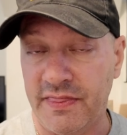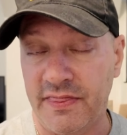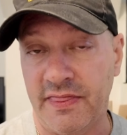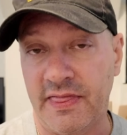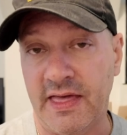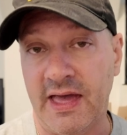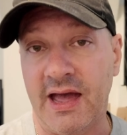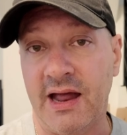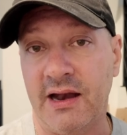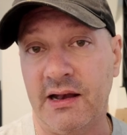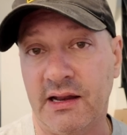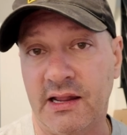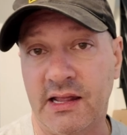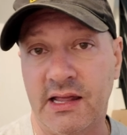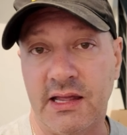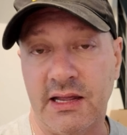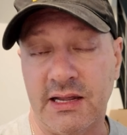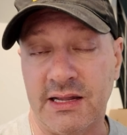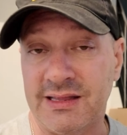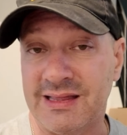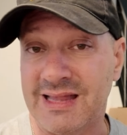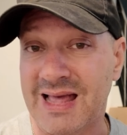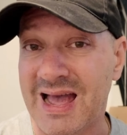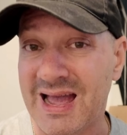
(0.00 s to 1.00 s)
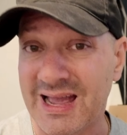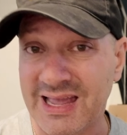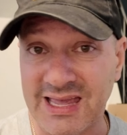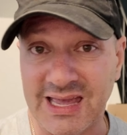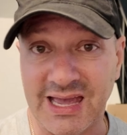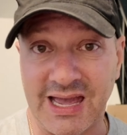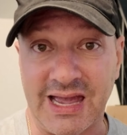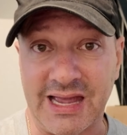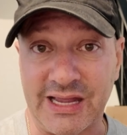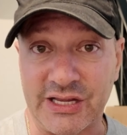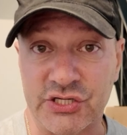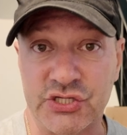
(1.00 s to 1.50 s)
That in that
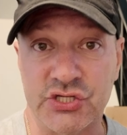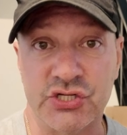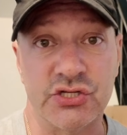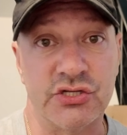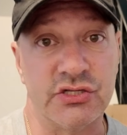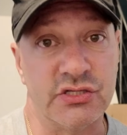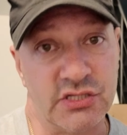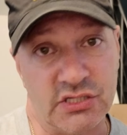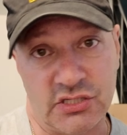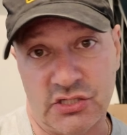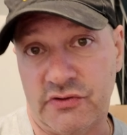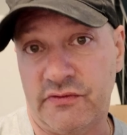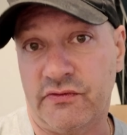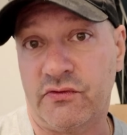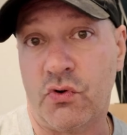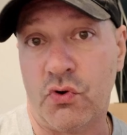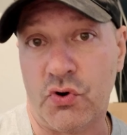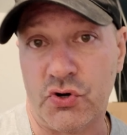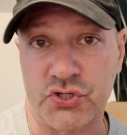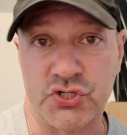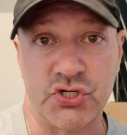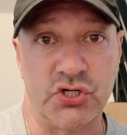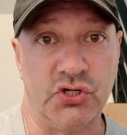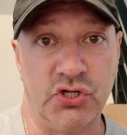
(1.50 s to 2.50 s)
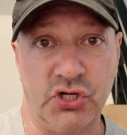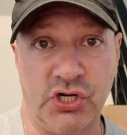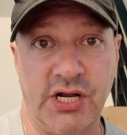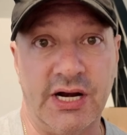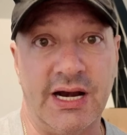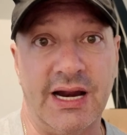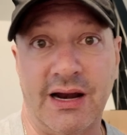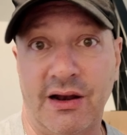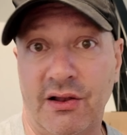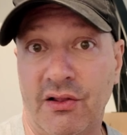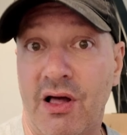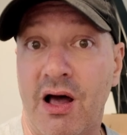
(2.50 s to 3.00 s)
case, then of course you're
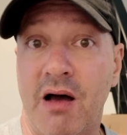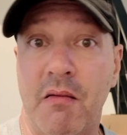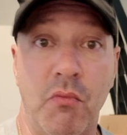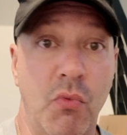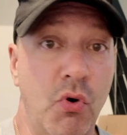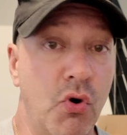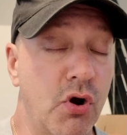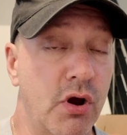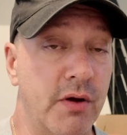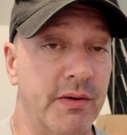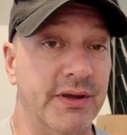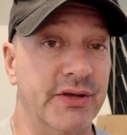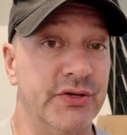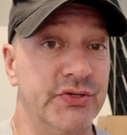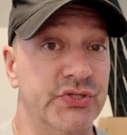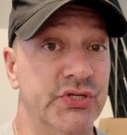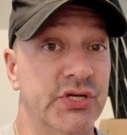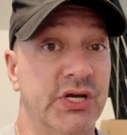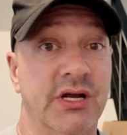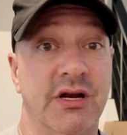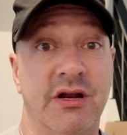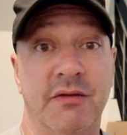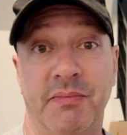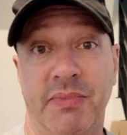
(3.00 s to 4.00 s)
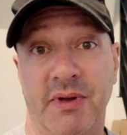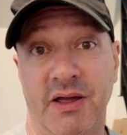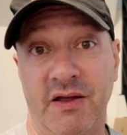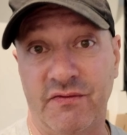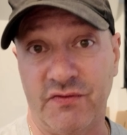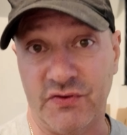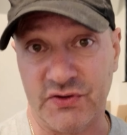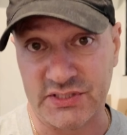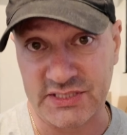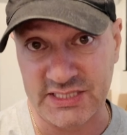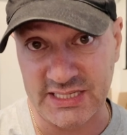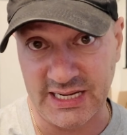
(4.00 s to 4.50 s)
looking at a lot more because you got to pay
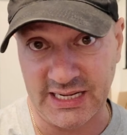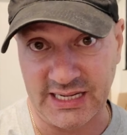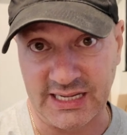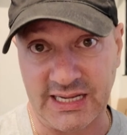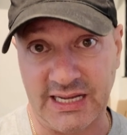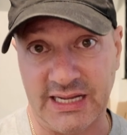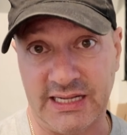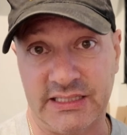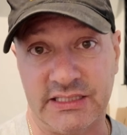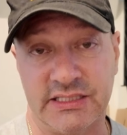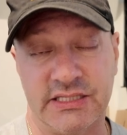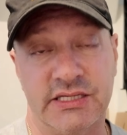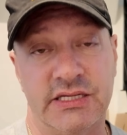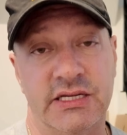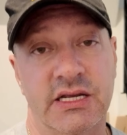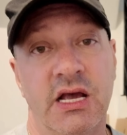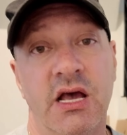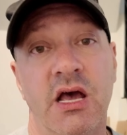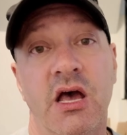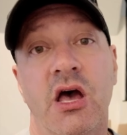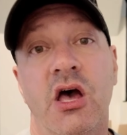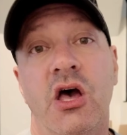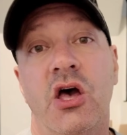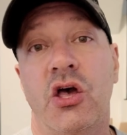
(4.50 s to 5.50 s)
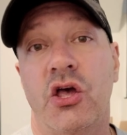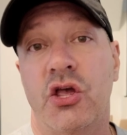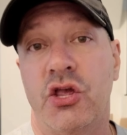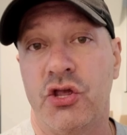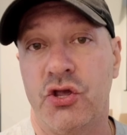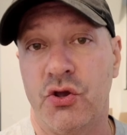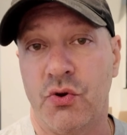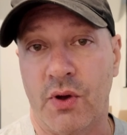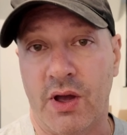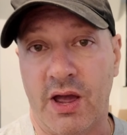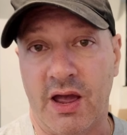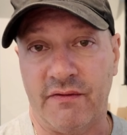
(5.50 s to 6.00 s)
for tickets.
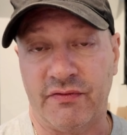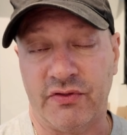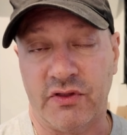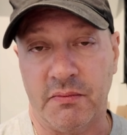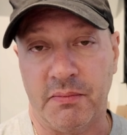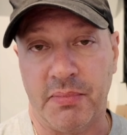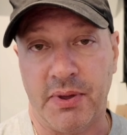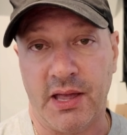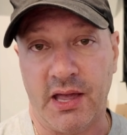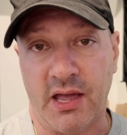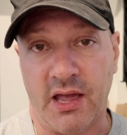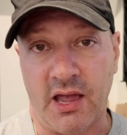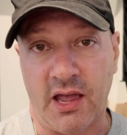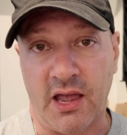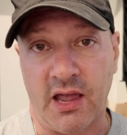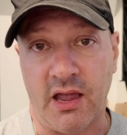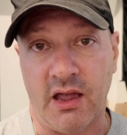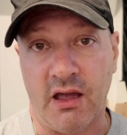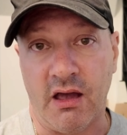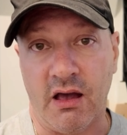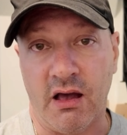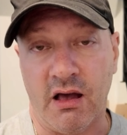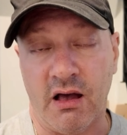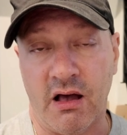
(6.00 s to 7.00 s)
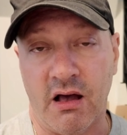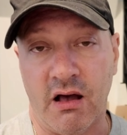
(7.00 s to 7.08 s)
You have to pay